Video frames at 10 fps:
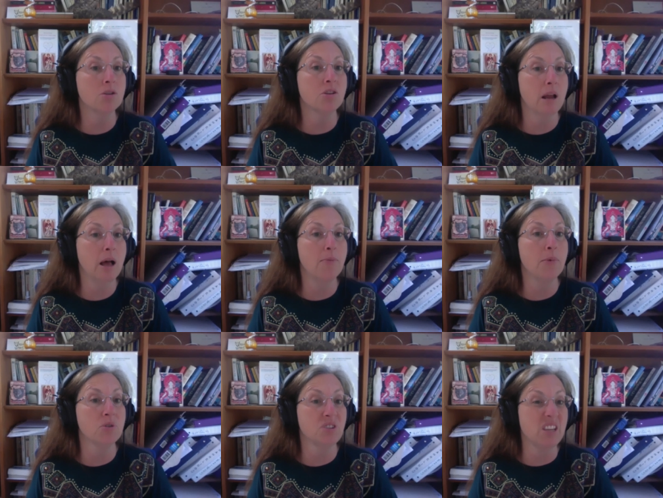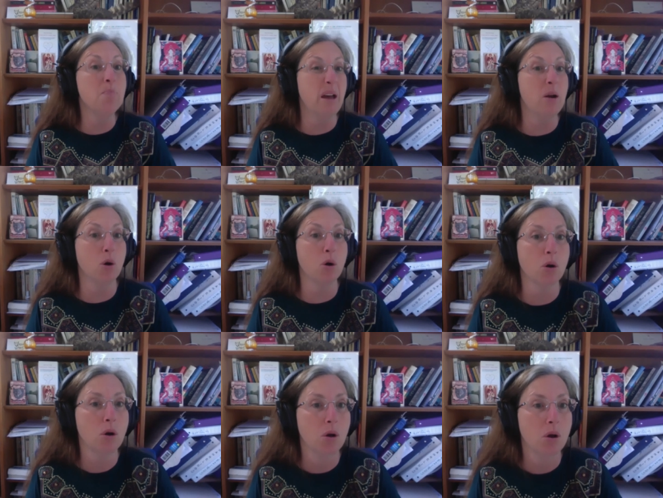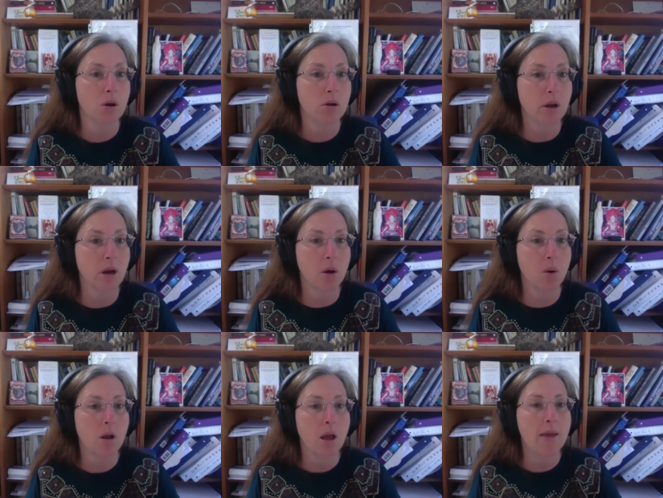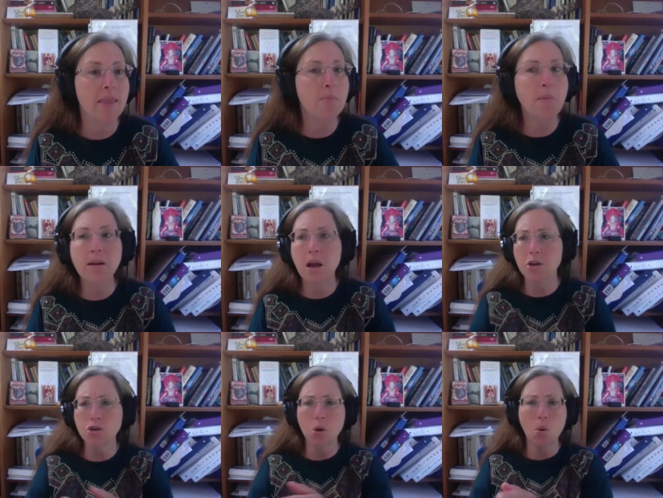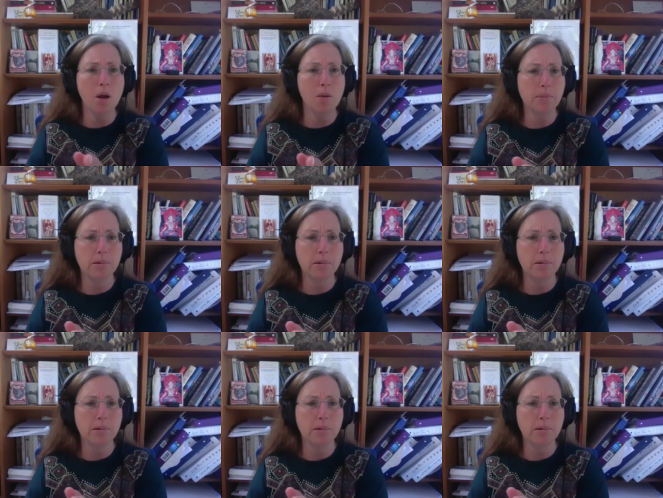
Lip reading: It's going to help you sleep better, and that might not show up